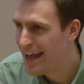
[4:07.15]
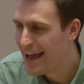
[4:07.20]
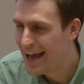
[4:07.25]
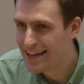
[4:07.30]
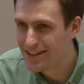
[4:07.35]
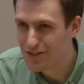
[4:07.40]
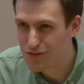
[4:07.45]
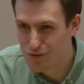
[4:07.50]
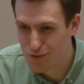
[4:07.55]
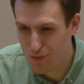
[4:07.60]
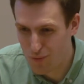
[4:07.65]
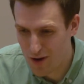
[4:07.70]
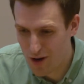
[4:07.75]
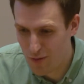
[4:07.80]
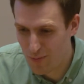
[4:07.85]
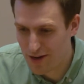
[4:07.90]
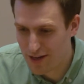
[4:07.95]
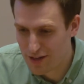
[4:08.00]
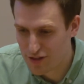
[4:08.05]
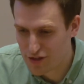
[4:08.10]
And so
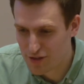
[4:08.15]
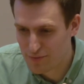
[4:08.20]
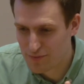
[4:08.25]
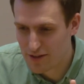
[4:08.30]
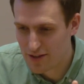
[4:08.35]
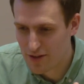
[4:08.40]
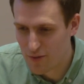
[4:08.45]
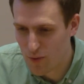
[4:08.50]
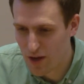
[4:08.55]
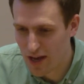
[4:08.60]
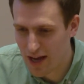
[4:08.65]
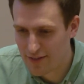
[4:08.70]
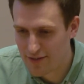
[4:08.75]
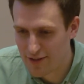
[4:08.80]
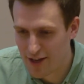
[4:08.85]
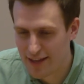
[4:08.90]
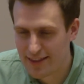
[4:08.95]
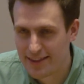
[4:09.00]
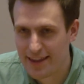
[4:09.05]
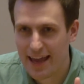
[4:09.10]
well-being is something that we have
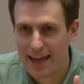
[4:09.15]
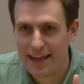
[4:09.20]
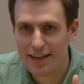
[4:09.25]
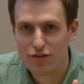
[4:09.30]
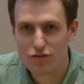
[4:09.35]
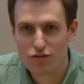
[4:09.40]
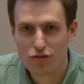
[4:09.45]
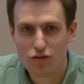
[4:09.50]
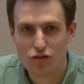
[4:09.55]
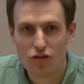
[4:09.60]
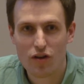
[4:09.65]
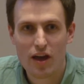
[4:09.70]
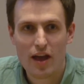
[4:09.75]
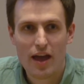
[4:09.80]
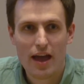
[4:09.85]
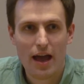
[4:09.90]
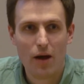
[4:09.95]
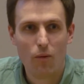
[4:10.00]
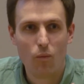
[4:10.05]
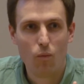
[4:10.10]
to attend to
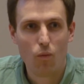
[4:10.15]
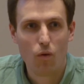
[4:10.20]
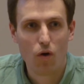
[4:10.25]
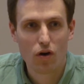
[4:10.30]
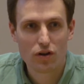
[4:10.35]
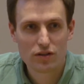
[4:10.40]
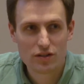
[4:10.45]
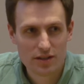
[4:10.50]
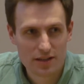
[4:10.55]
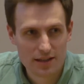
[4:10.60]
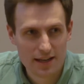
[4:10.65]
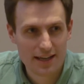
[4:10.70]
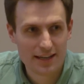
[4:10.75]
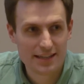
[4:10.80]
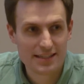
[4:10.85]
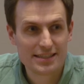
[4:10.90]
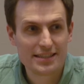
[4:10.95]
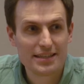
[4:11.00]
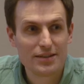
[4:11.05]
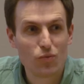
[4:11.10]
and water
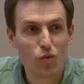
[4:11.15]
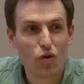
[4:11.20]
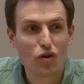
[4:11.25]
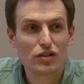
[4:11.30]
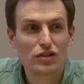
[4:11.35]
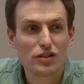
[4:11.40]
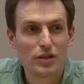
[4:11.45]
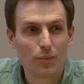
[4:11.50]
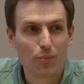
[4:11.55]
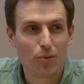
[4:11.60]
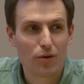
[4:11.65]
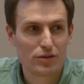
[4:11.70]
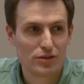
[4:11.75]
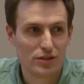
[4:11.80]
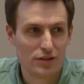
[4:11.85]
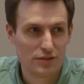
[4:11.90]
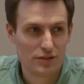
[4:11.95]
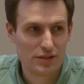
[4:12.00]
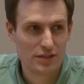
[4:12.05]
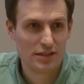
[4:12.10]
the
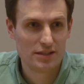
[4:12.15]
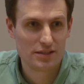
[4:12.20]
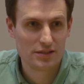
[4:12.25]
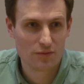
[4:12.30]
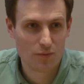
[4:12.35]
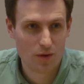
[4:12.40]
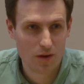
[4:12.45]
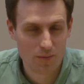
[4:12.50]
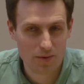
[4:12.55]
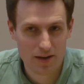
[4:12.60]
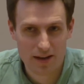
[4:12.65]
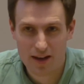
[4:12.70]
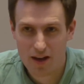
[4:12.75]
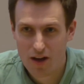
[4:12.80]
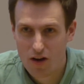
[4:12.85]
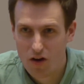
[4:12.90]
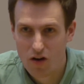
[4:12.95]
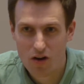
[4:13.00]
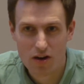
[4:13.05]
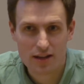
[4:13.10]
positive seeds of well-being
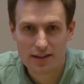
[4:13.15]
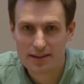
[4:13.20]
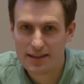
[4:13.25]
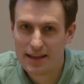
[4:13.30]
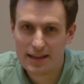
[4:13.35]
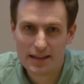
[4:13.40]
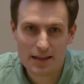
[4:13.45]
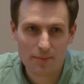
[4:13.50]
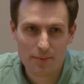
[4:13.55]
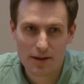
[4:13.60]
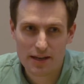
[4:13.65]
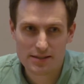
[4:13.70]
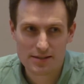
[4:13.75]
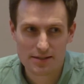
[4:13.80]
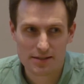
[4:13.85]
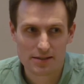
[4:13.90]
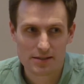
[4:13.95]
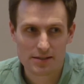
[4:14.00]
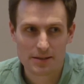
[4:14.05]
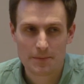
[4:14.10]
on a daily
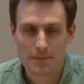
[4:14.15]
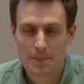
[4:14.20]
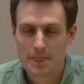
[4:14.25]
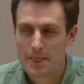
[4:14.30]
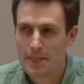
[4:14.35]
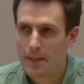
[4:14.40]
basis.